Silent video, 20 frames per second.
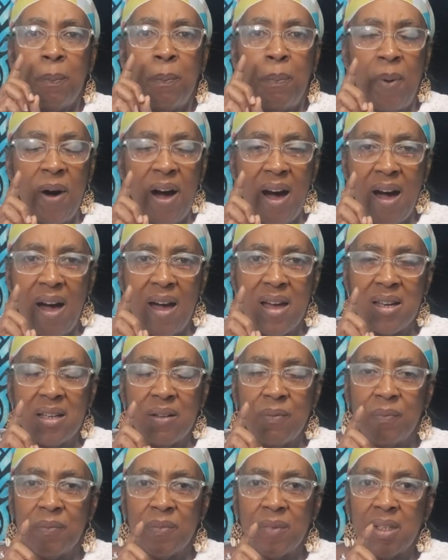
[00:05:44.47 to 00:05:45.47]
But
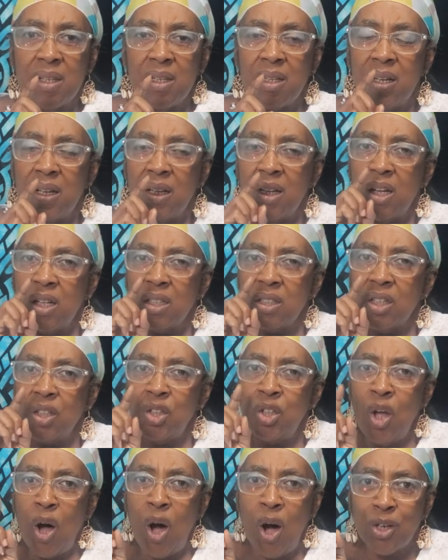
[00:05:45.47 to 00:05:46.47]

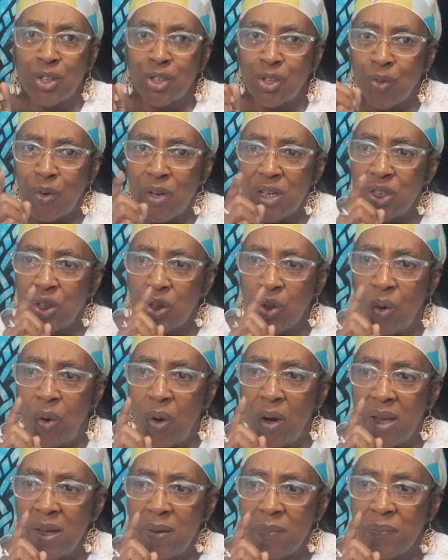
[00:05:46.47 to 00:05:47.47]
Long story
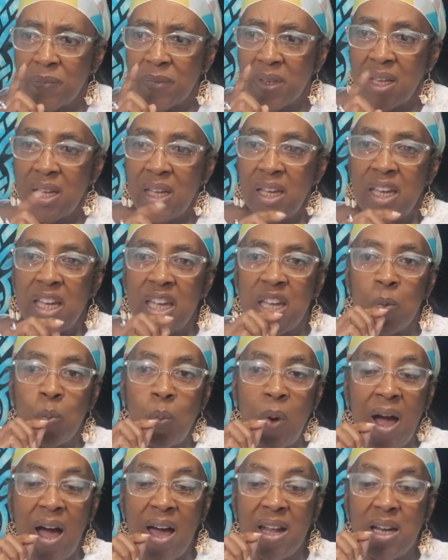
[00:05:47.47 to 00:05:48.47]
short, he
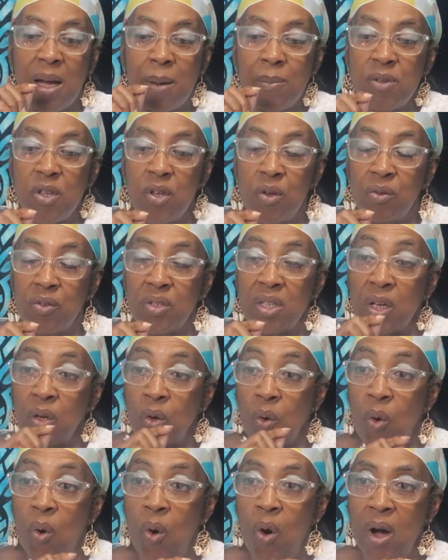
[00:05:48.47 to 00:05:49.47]
wind up using
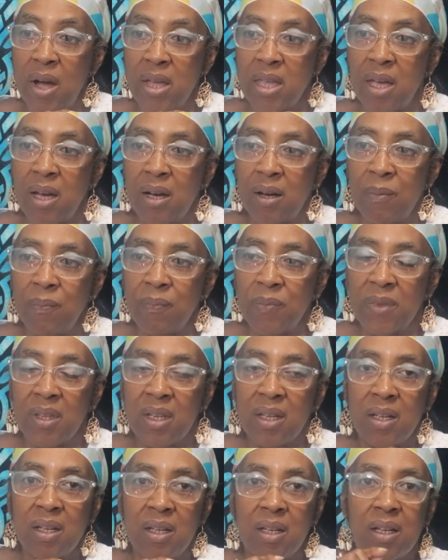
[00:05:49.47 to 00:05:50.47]
Oya
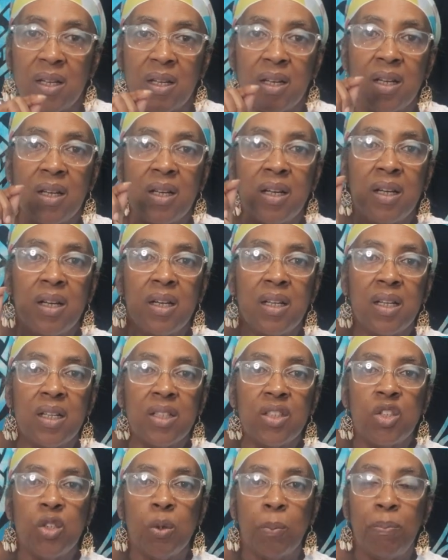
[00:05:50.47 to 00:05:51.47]

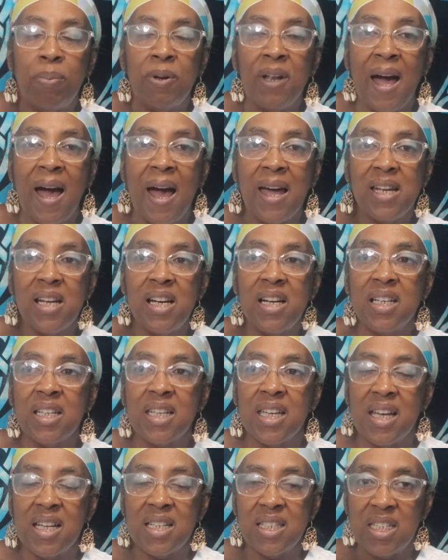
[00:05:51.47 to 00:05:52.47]
to plot
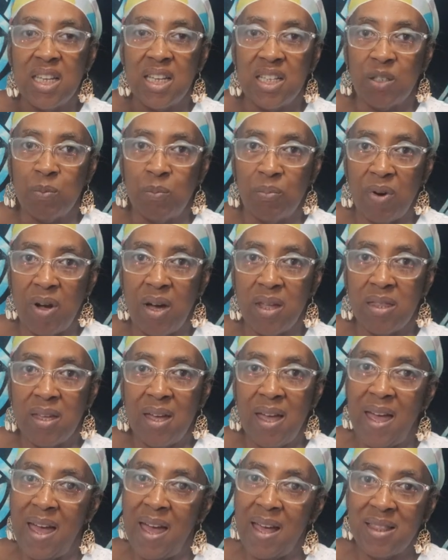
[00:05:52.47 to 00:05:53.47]
against his
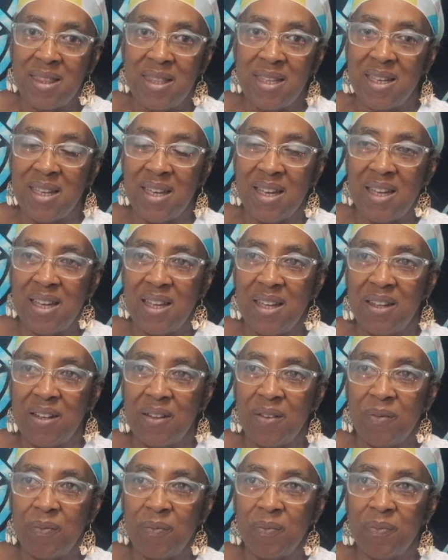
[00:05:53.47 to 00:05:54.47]
brother at the
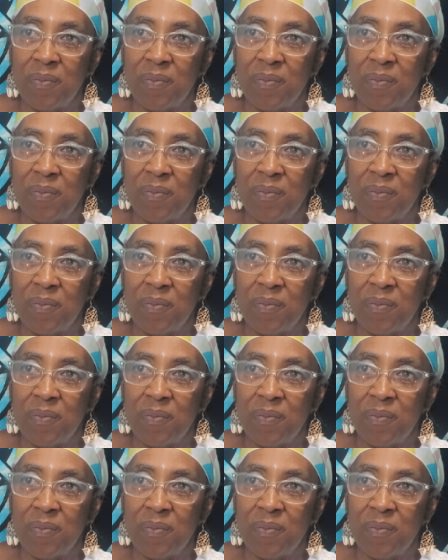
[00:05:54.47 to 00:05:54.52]
end.